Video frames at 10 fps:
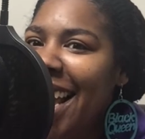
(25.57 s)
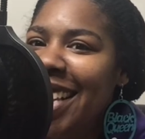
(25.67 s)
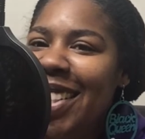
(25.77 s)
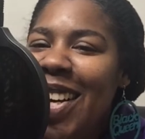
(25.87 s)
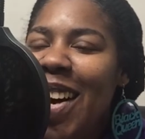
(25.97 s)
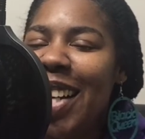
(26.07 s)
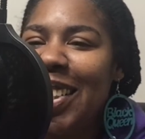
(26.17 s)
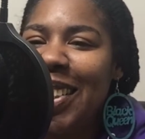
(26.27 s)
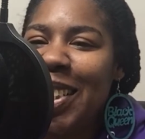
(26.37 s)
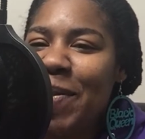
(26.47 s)
You know, I
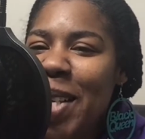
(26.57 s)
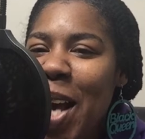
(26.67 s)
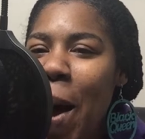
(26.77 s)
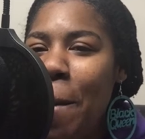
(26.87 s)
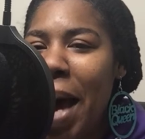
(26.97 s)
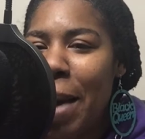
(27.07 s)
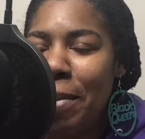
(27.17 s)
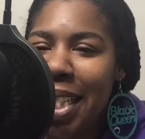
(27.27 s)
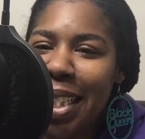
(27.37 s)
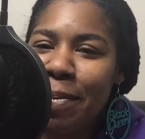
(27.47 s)
know some of y'all might
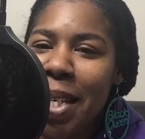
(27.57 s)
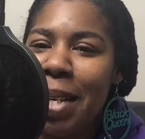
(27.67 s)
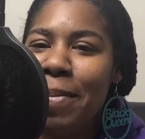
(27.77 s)
miss me,